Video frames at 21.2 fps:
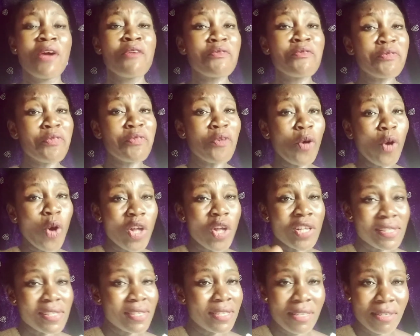
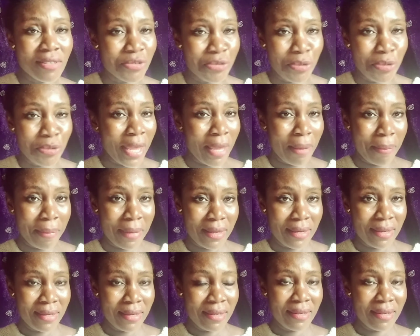Focus on your dream.
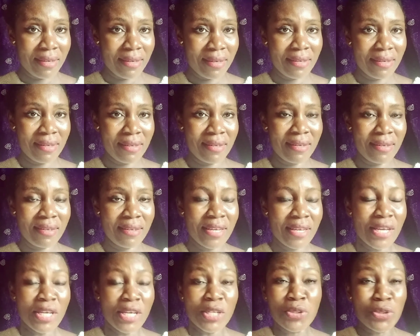
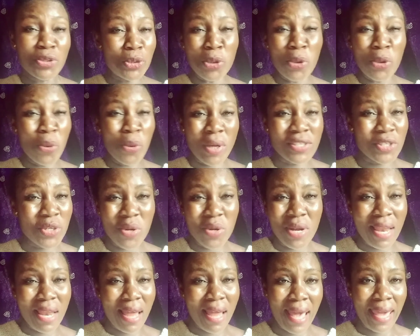Do what you
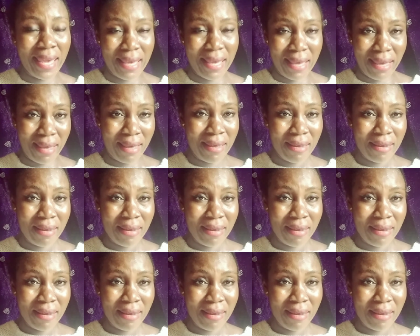like.